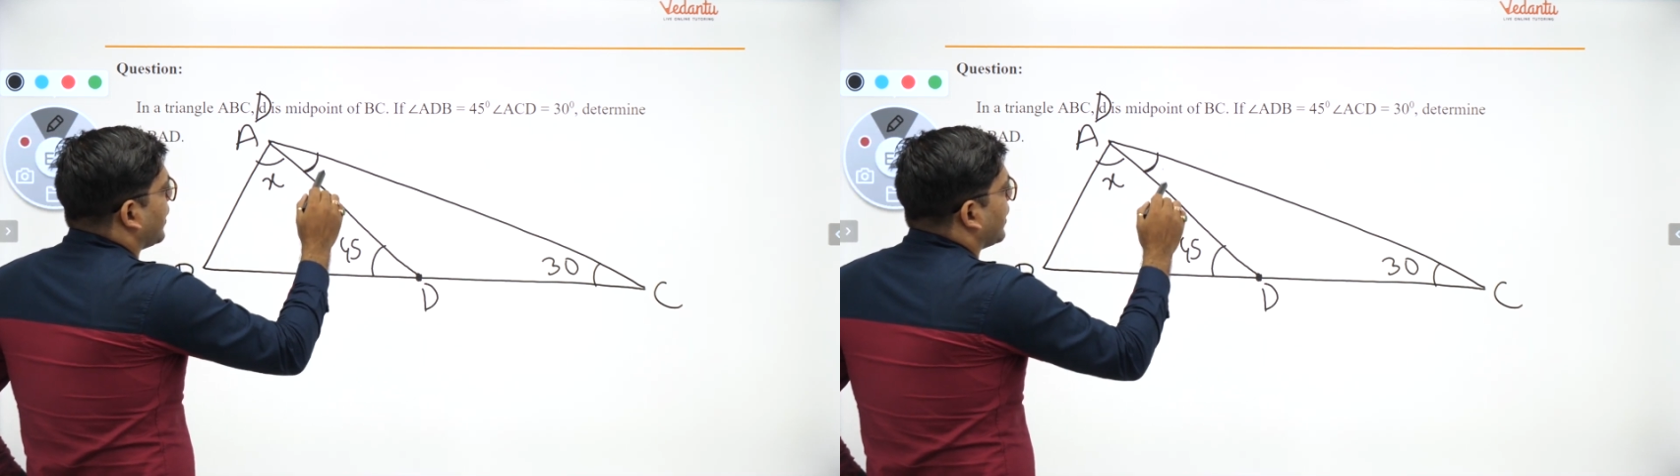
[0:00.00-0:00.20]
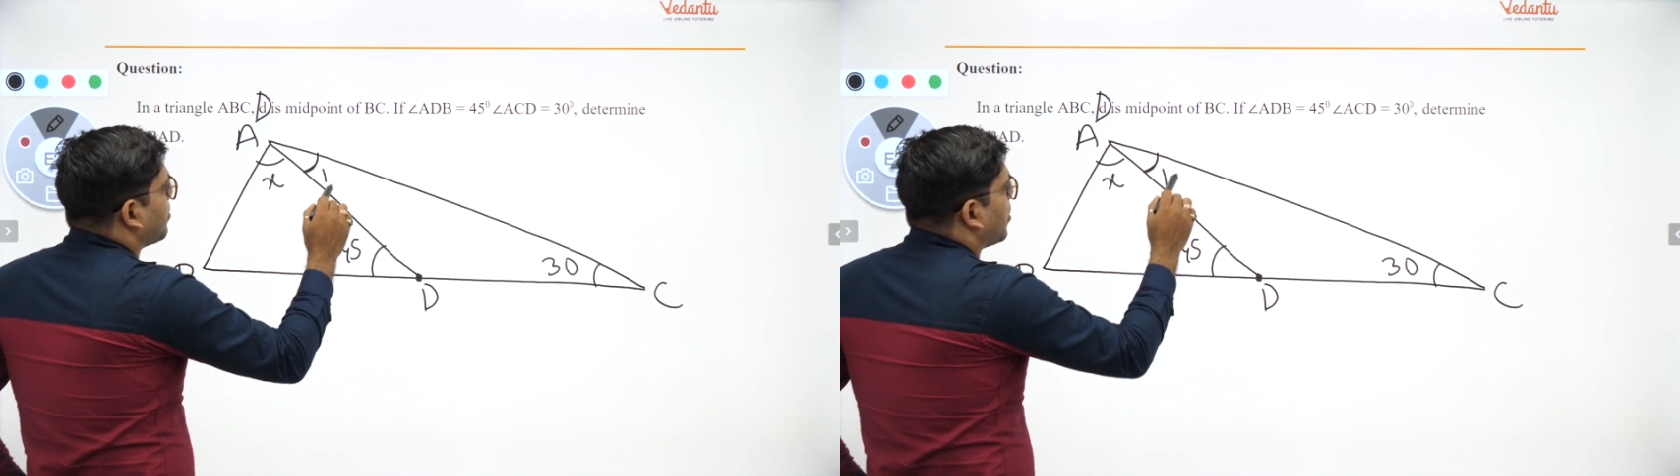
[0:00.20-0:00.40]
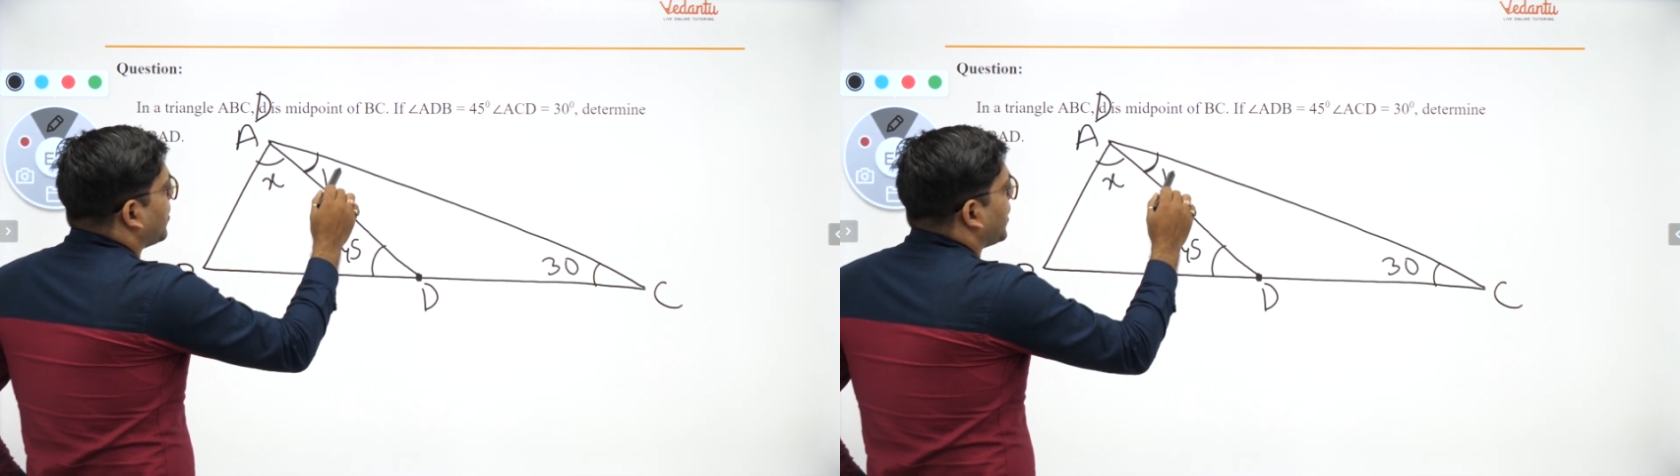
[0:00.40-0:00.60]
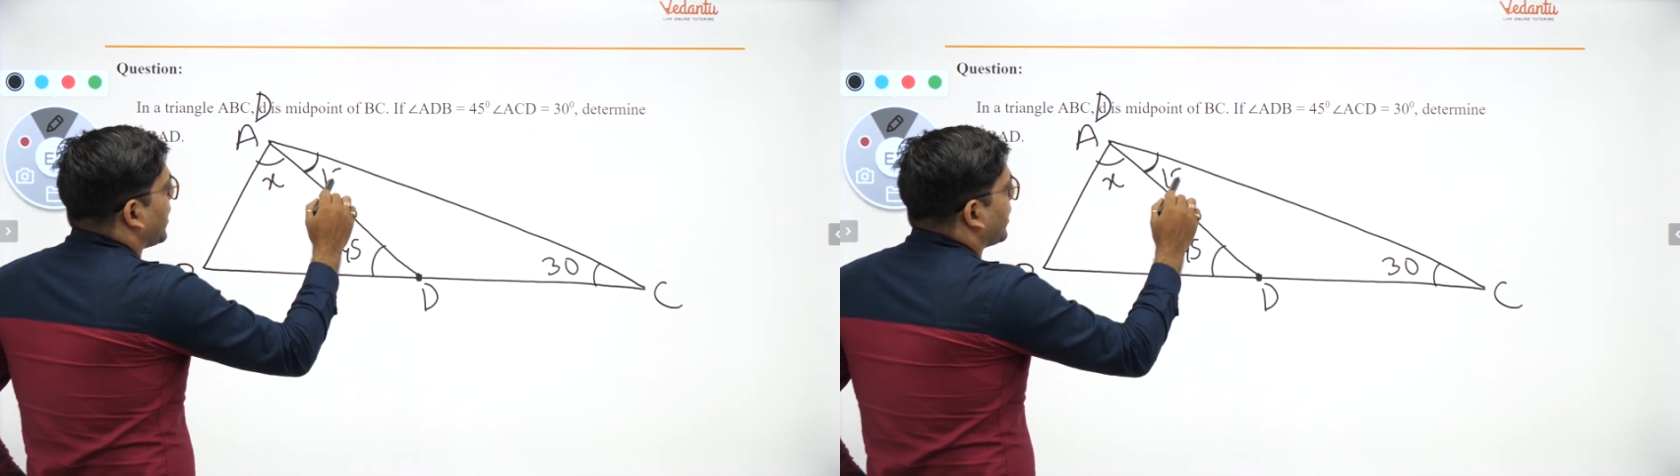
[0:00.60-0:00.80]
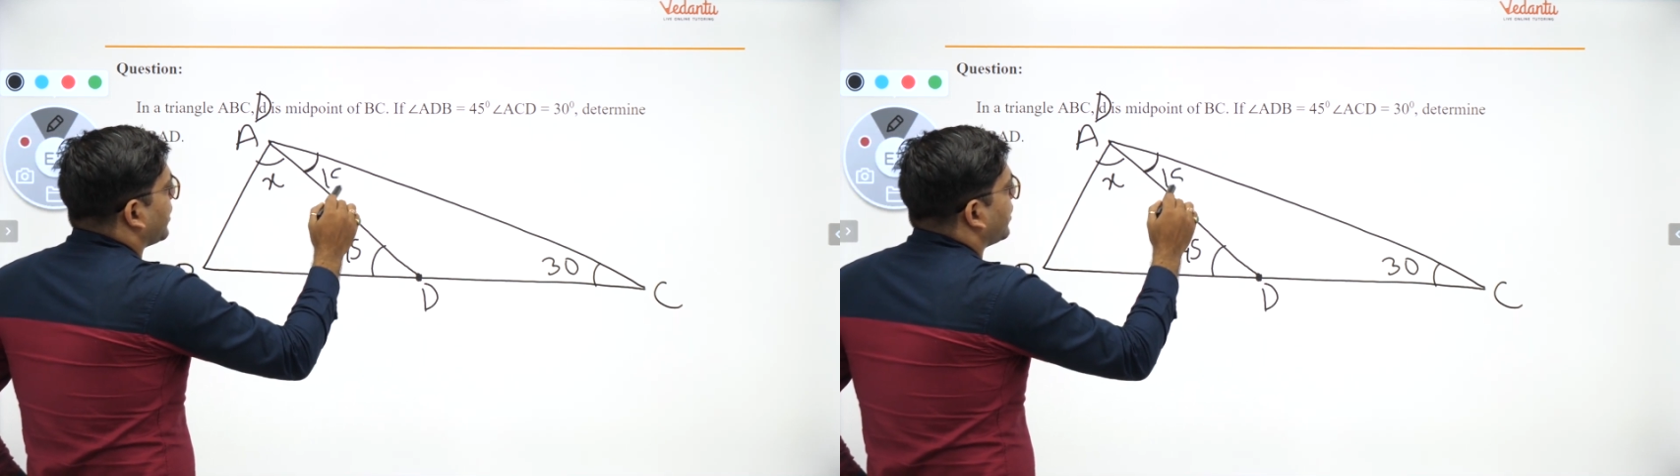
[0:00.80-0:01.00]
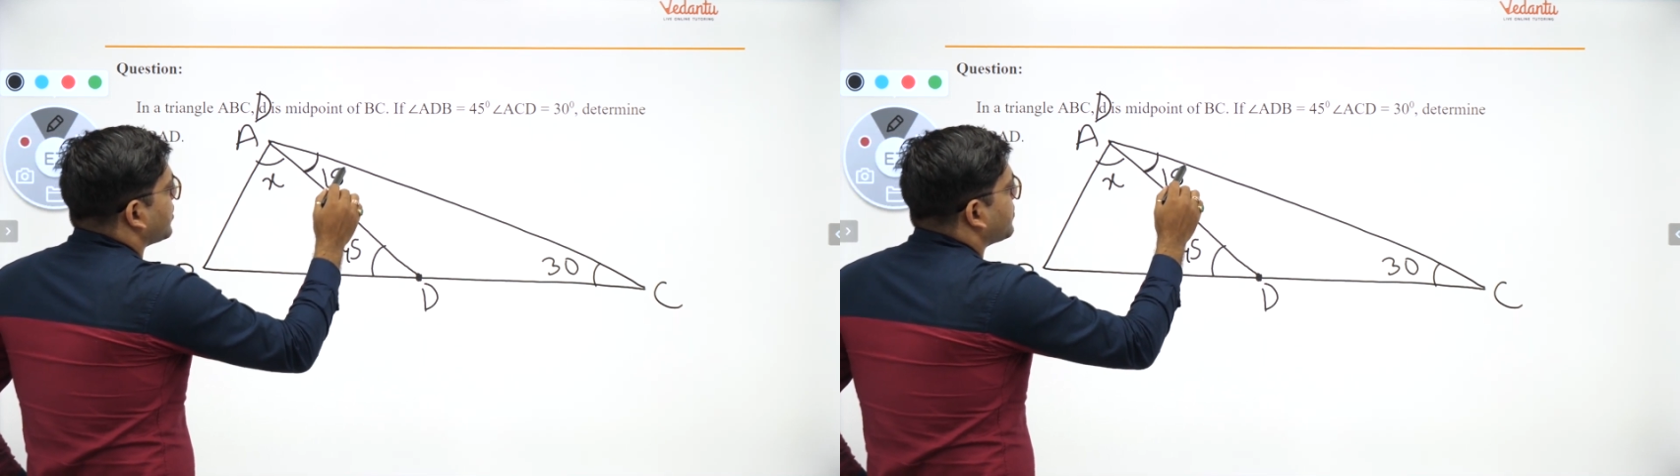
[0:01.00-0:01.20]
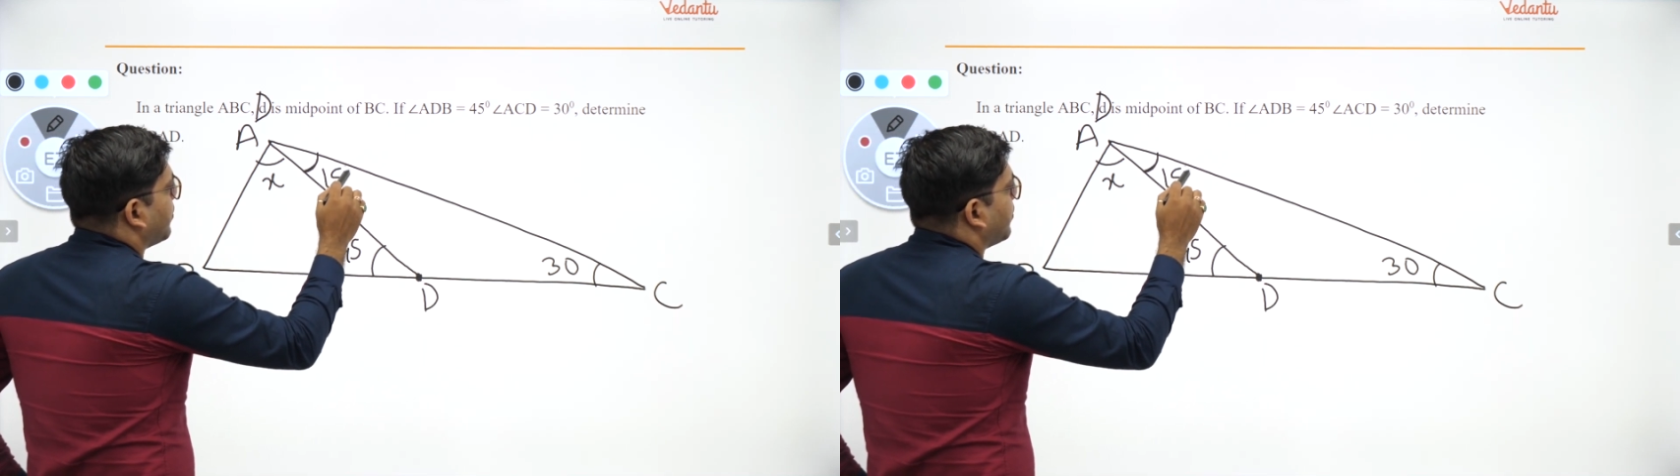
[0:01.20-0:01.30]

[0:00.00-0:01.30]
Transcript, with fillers: angle property, I can get this